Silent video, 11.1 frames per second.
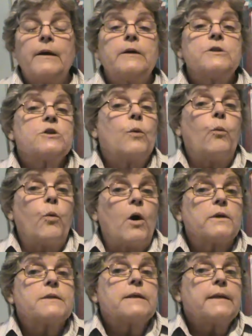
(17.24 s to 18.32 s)
So
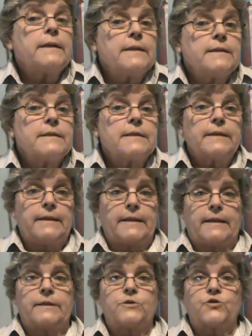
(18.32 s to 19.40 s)
what is
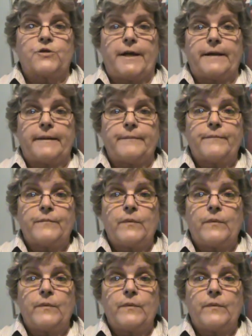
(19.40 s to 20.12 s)
clicker training?